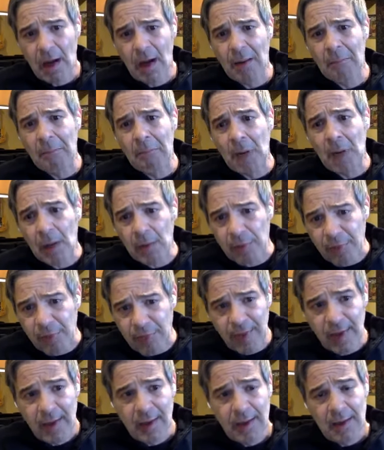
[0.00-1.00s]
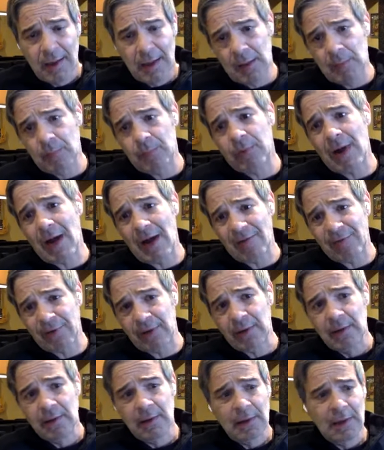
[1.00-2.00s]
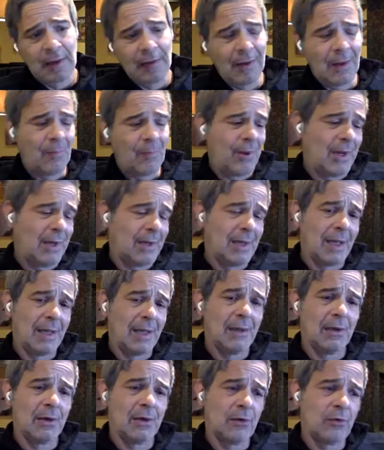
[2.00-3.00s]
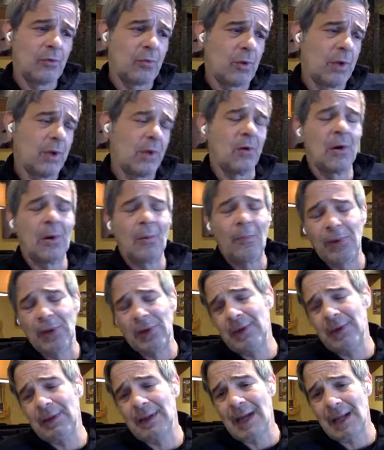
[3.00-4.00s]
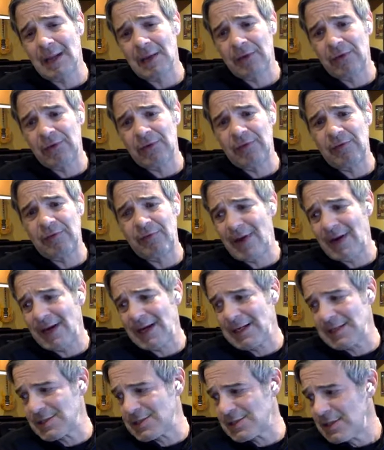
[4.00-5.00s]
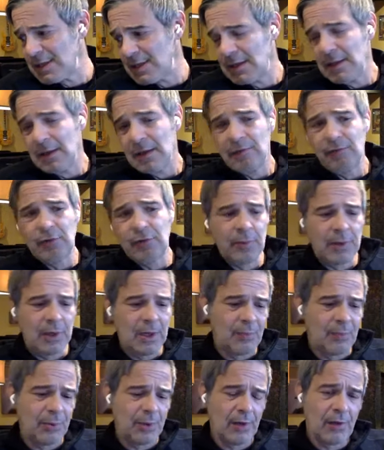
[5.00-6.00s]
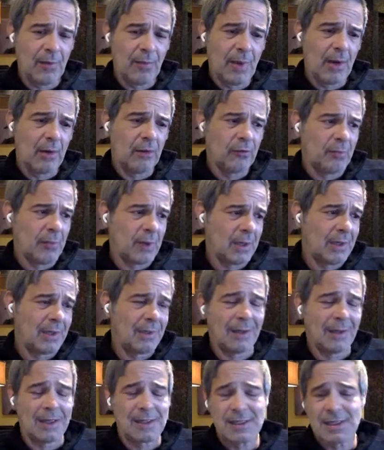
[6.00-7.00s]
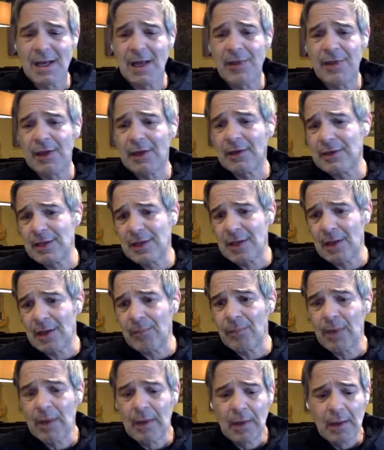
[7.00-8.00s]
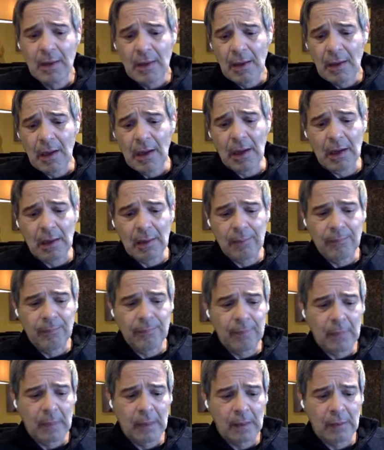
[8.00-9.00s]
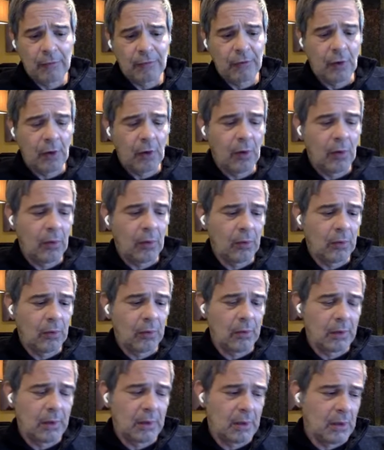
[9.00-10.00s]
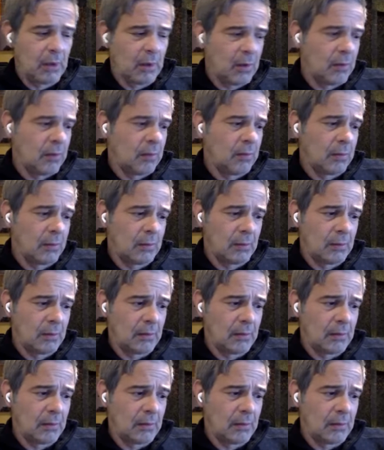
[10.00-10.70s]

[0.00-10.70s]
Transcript: a month in profit, and they paid 920 or a billion dollars in fines for manipulating the metals market, that's nothing to them. Yeah. Um, so, you know,